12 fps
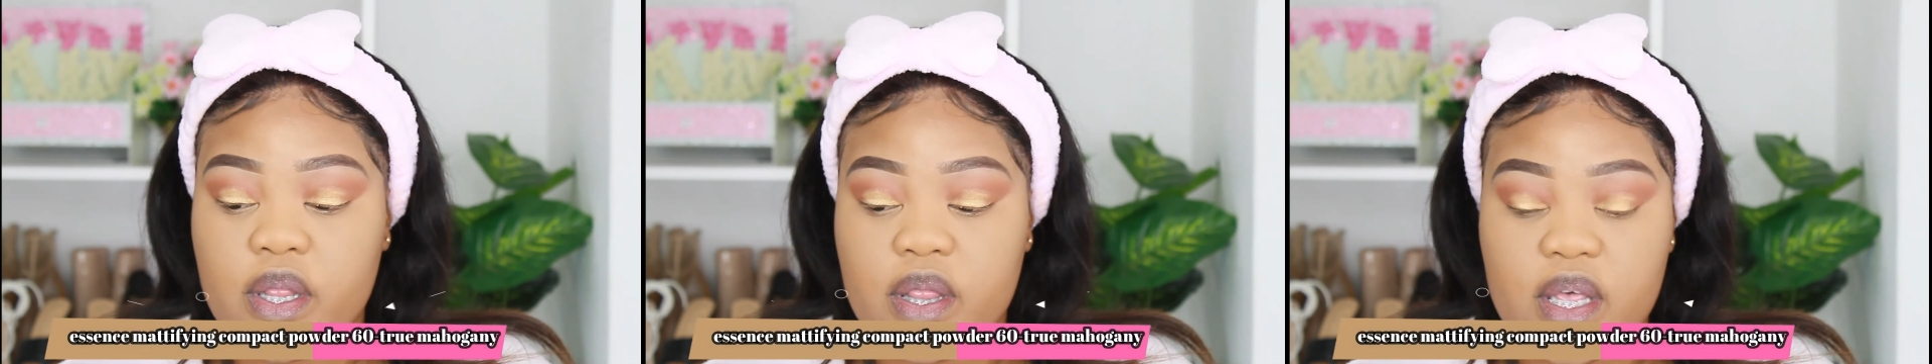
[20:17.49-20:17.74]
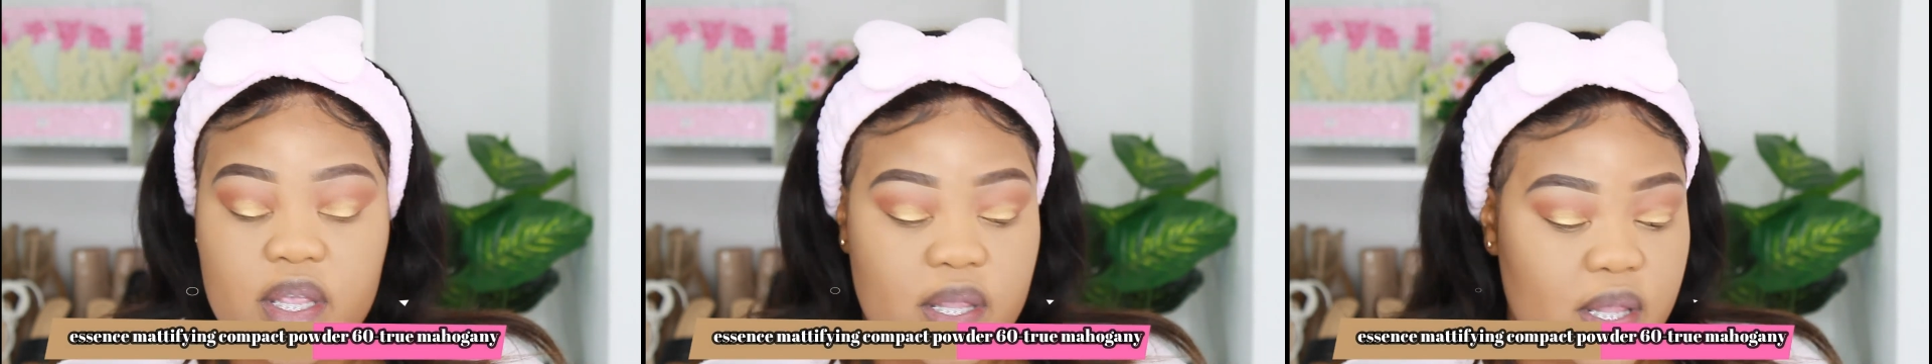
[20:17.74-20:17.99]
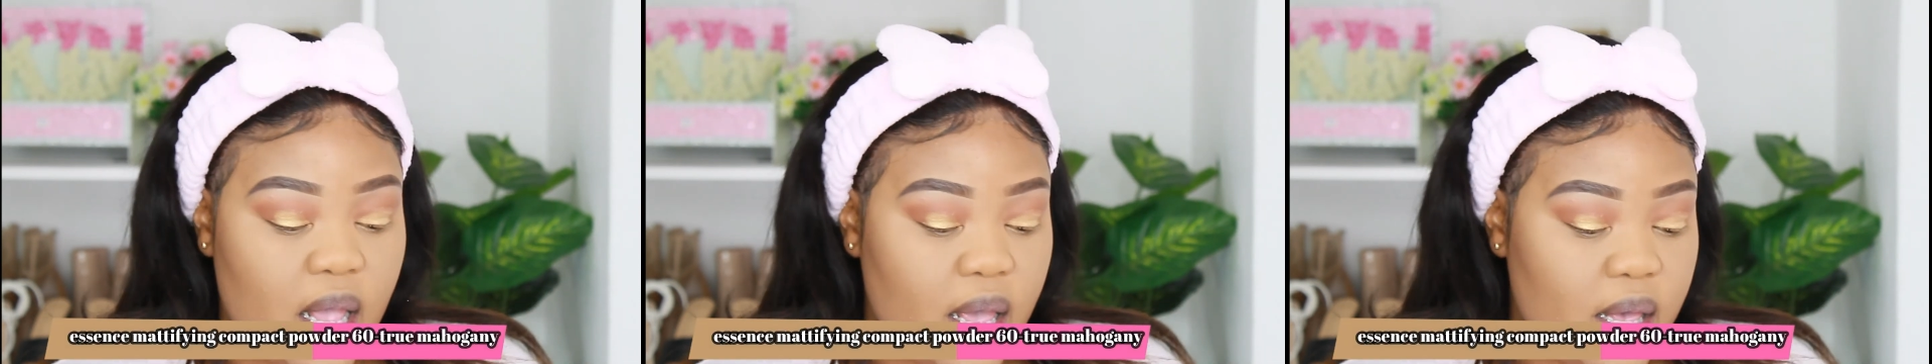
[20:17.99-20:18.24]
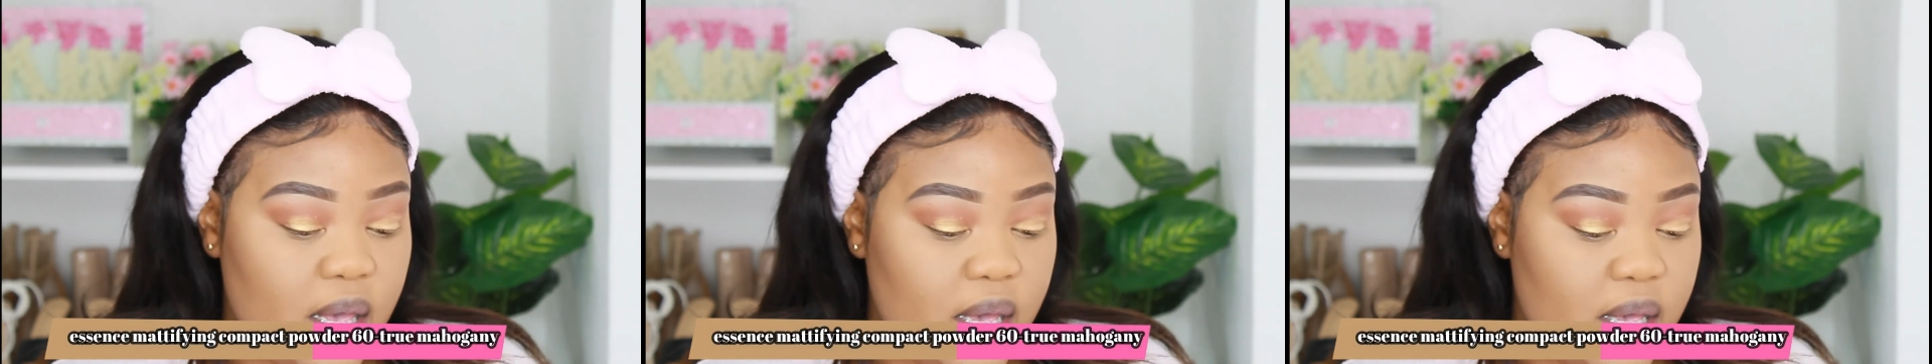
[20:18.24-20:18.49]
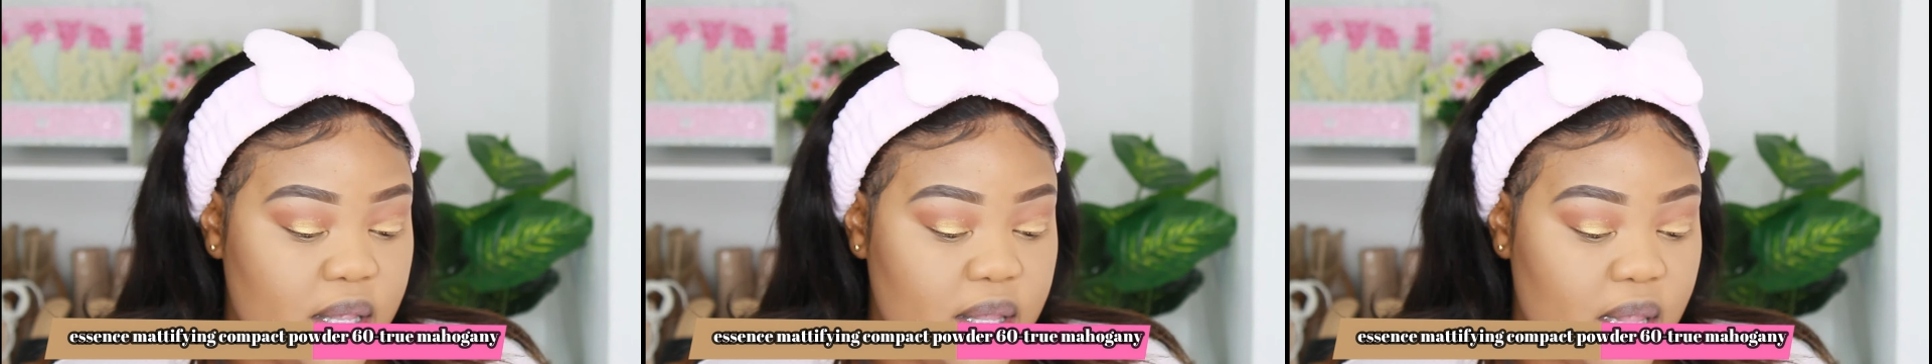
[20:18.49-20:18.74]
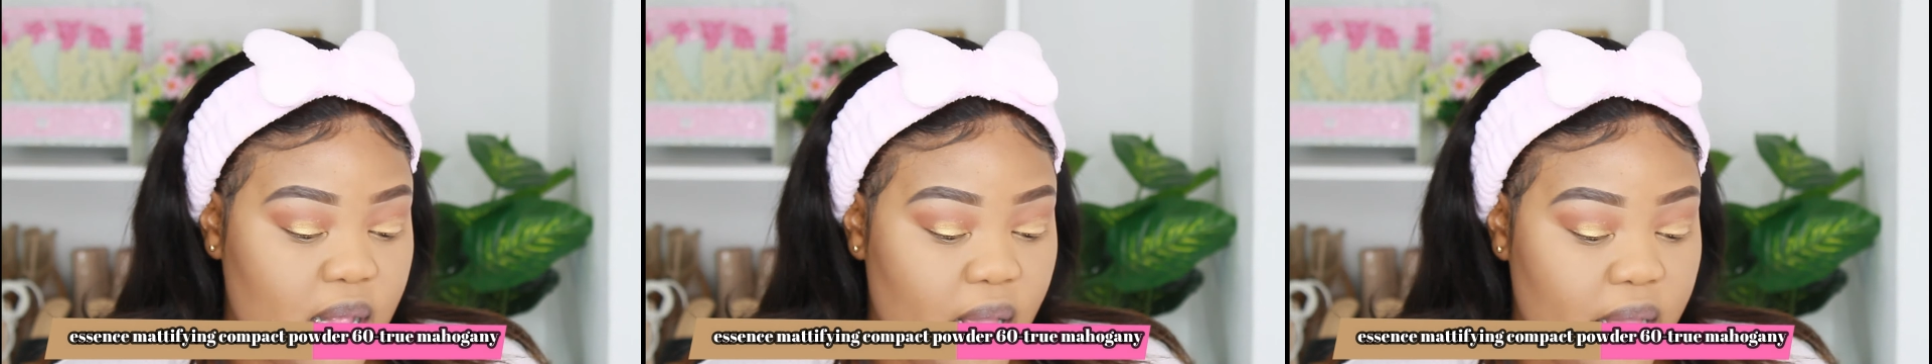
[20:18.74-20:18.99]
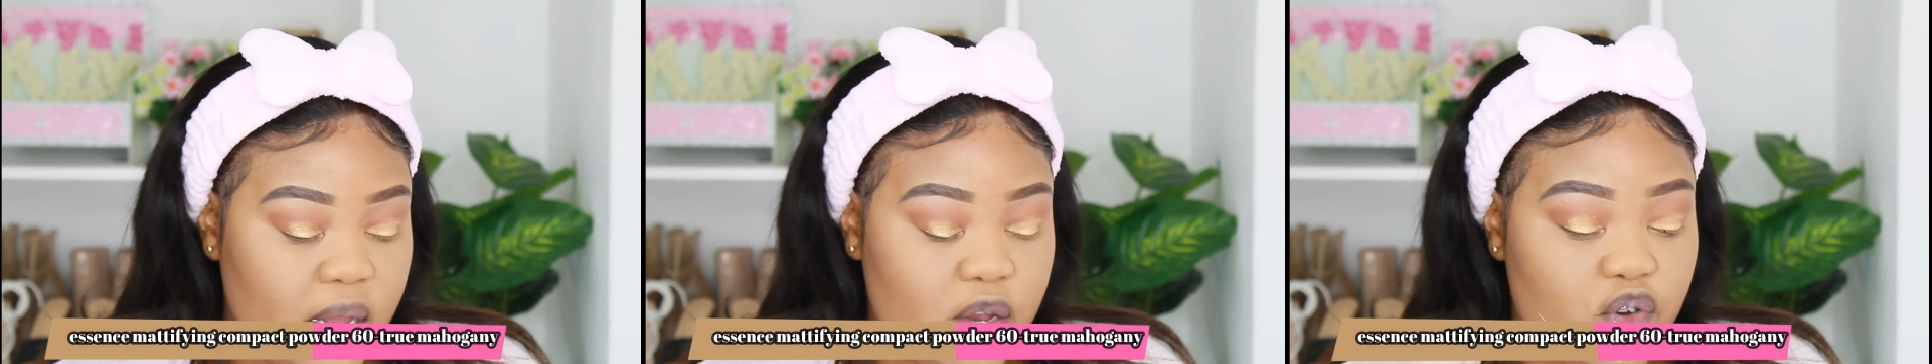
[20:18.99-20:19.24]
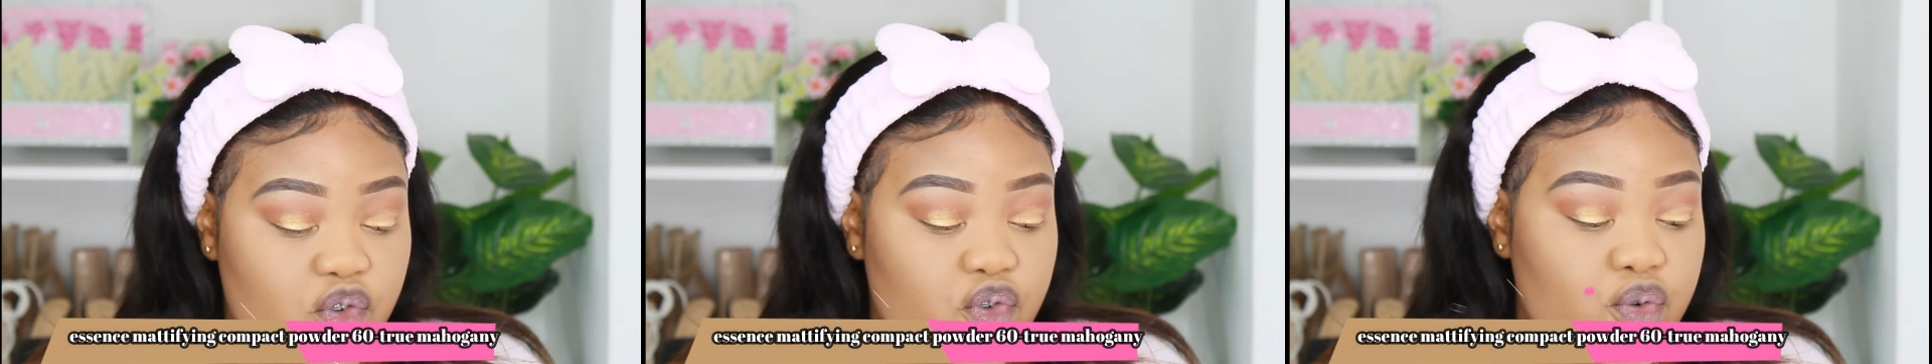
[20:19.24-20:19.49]
This is in
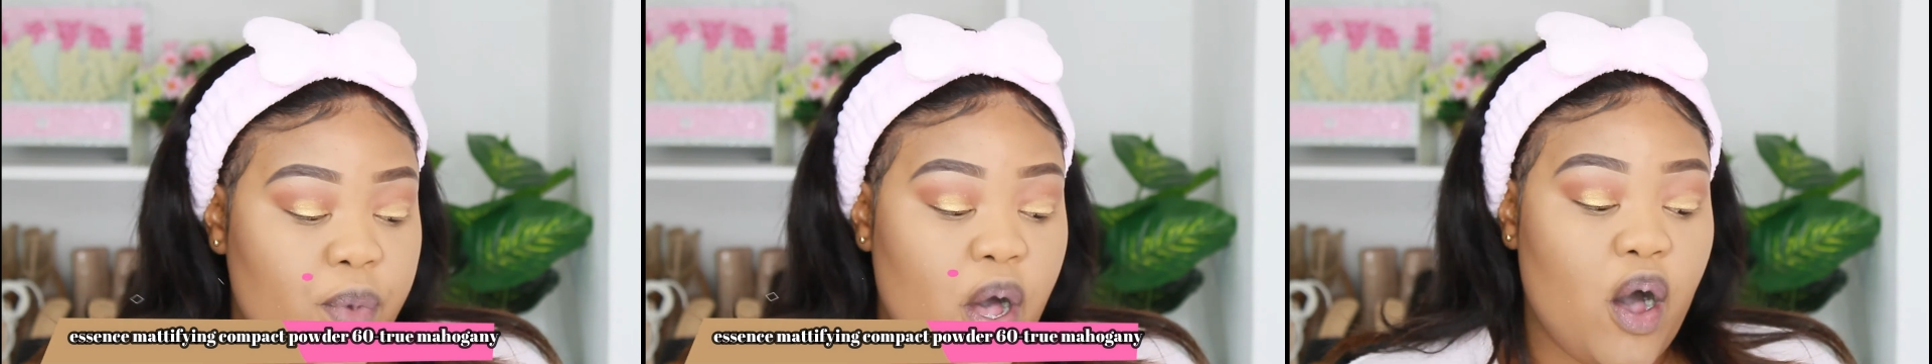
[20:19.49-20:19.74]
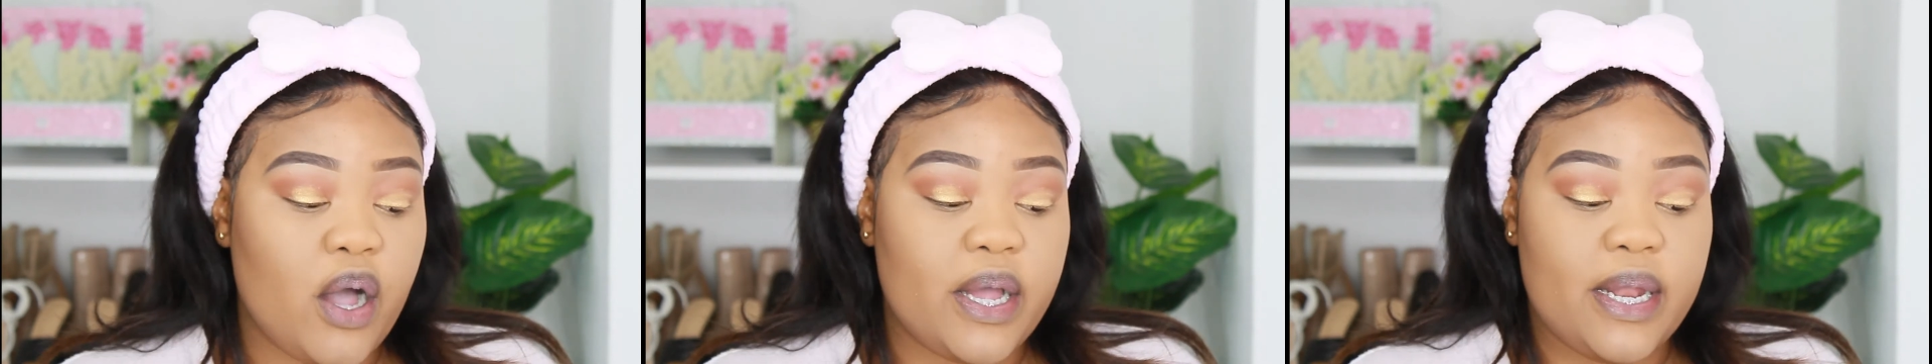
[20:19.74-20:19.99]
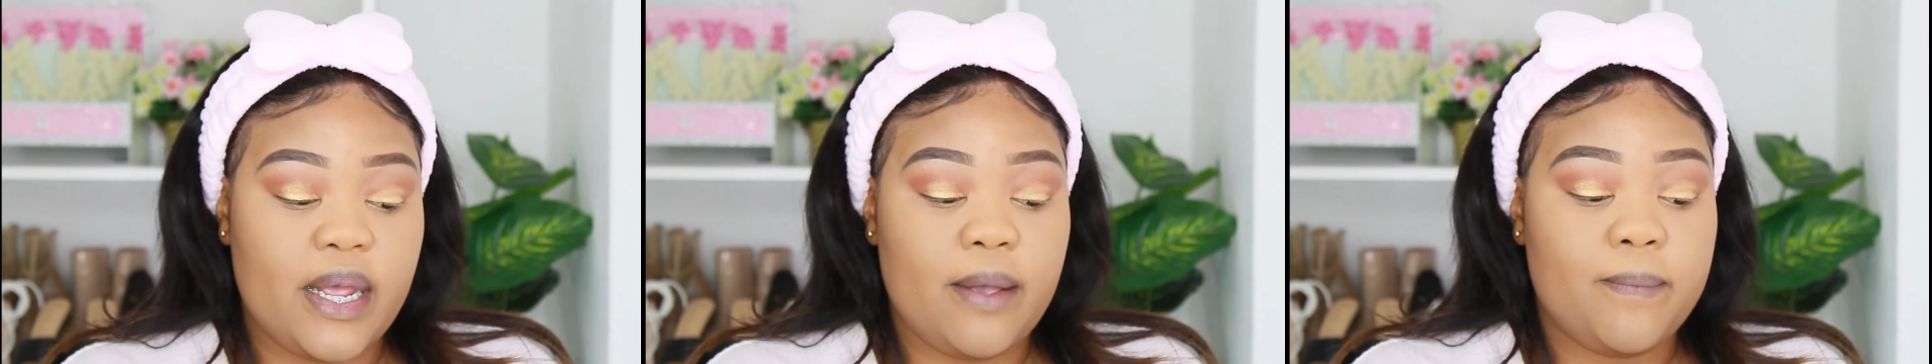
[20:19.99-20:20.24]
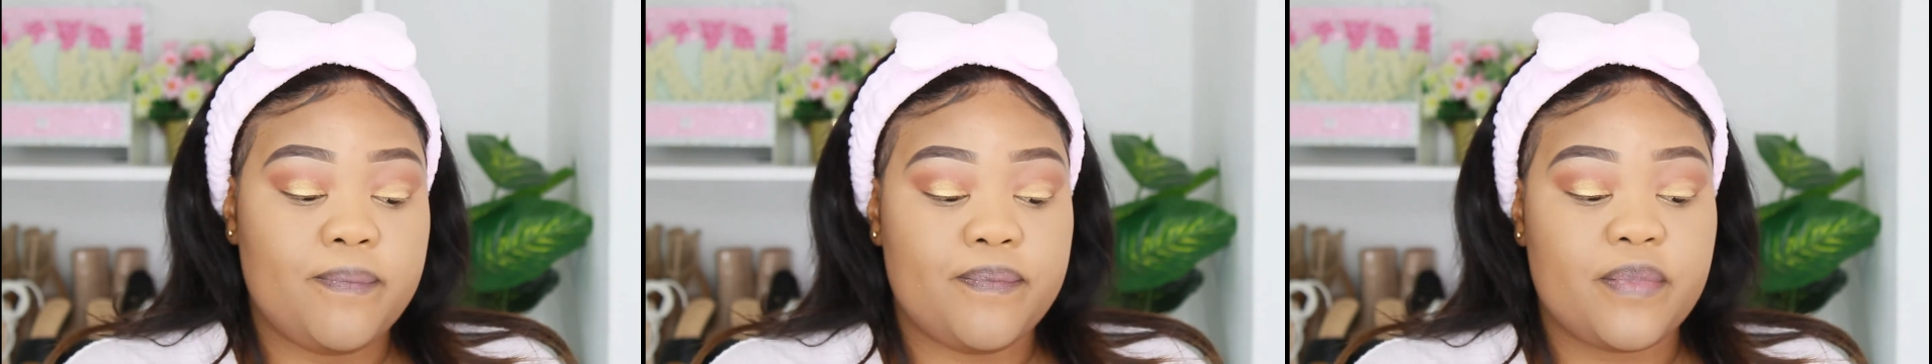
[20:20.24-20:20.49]
True Mahogany.